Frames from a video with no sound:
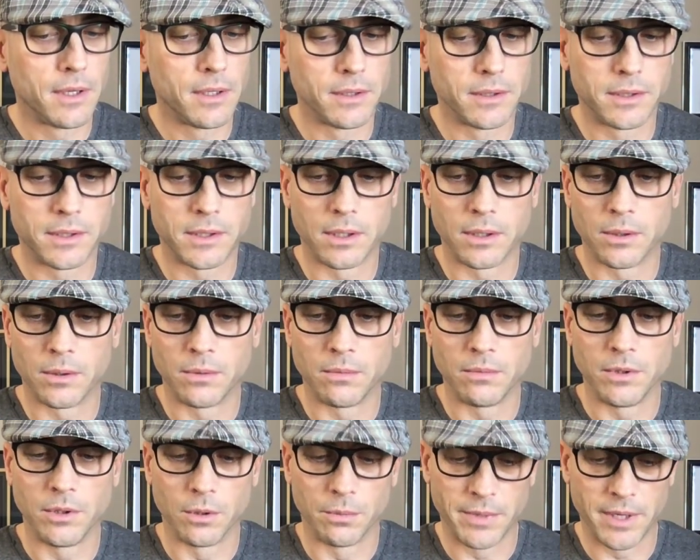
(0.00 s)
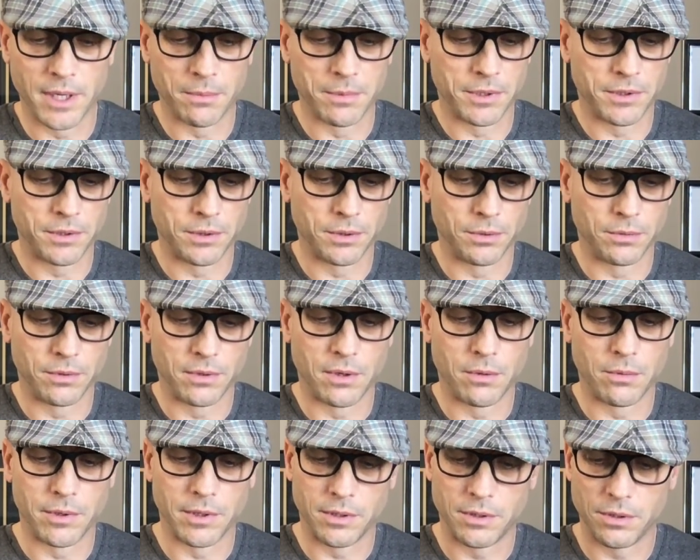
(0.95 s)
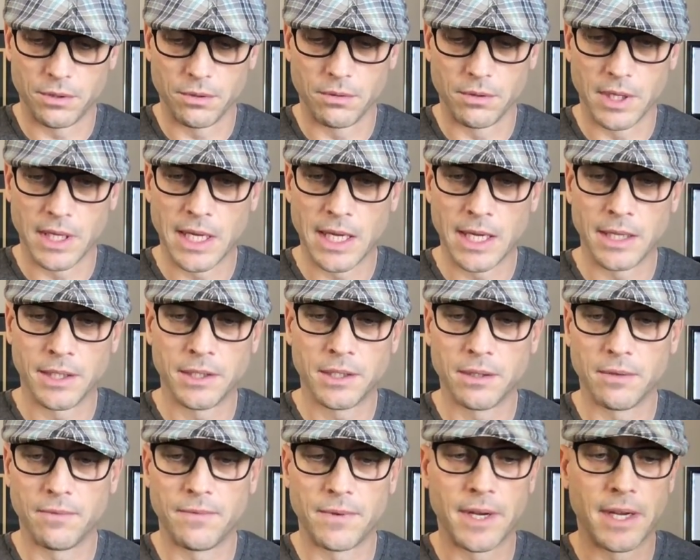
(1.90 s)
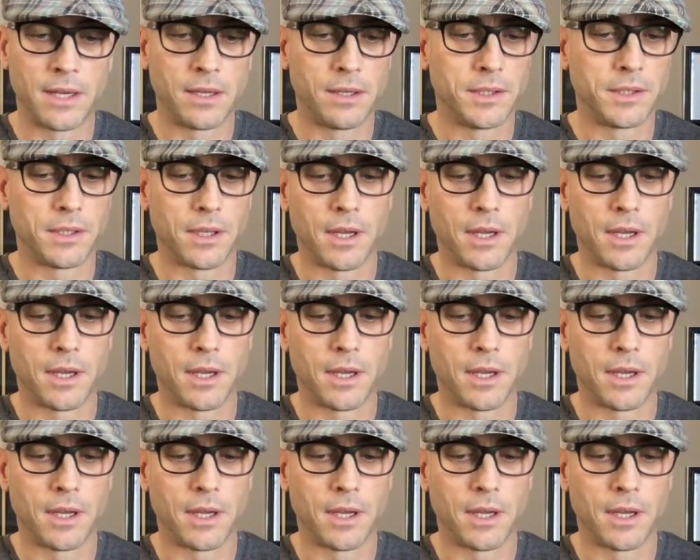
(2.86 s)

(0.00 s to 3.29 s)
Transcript: so you'll be able to go into the case files